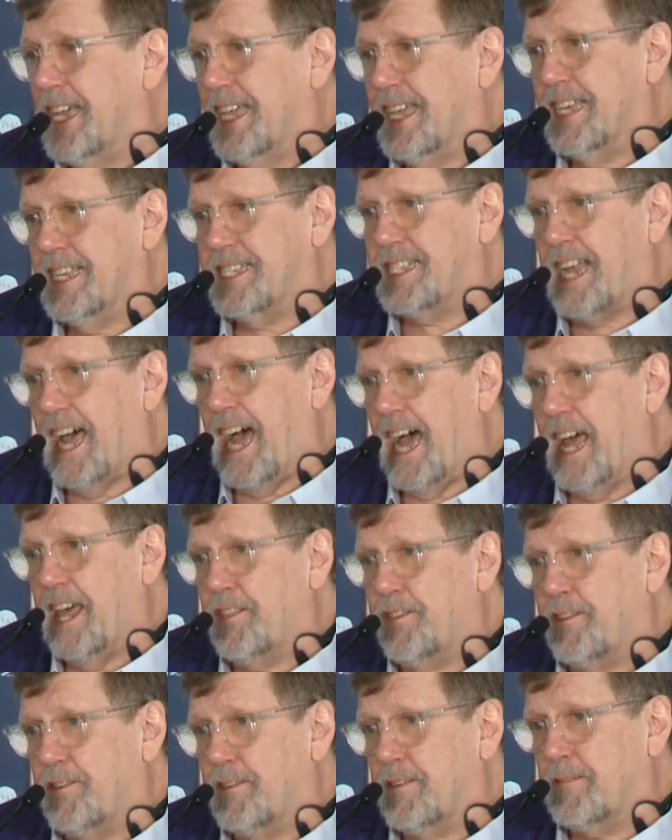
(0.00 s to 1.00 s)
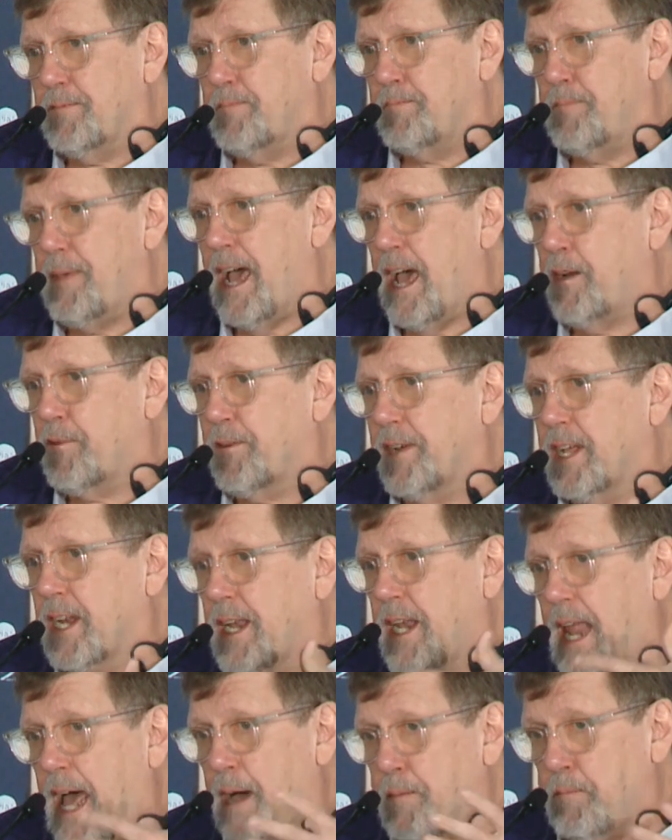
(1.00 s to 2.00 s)
is either mattering a
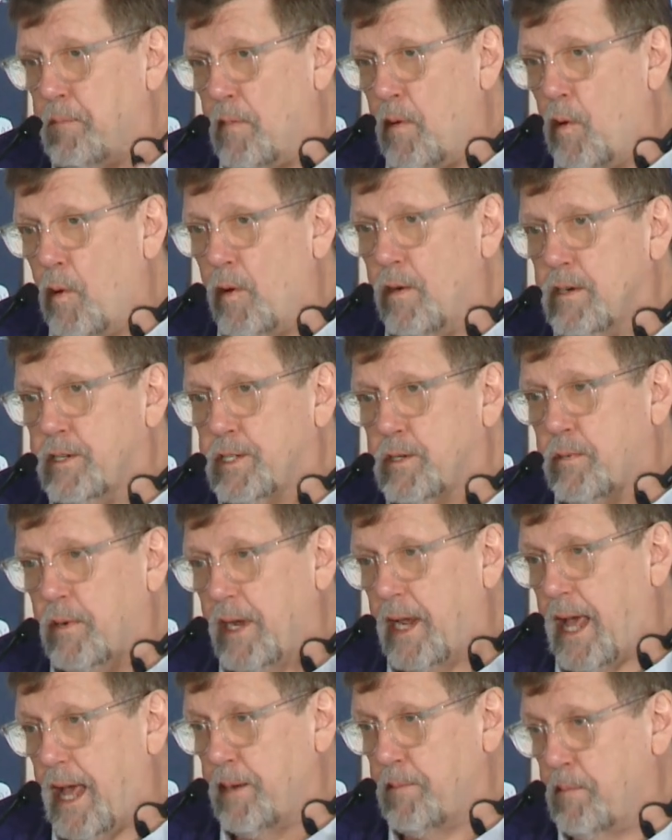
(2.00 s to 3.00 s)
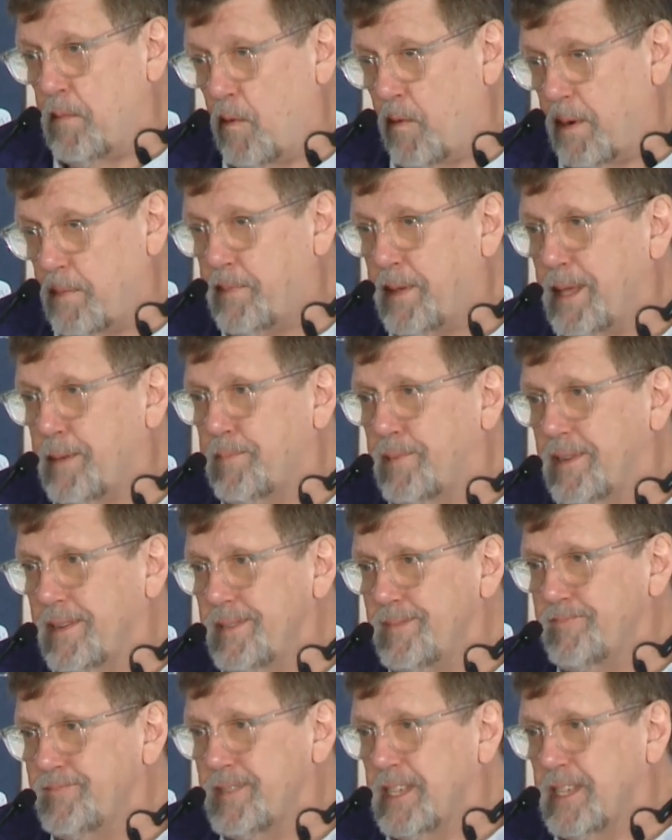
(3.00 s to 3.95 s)
lot more to a lot more people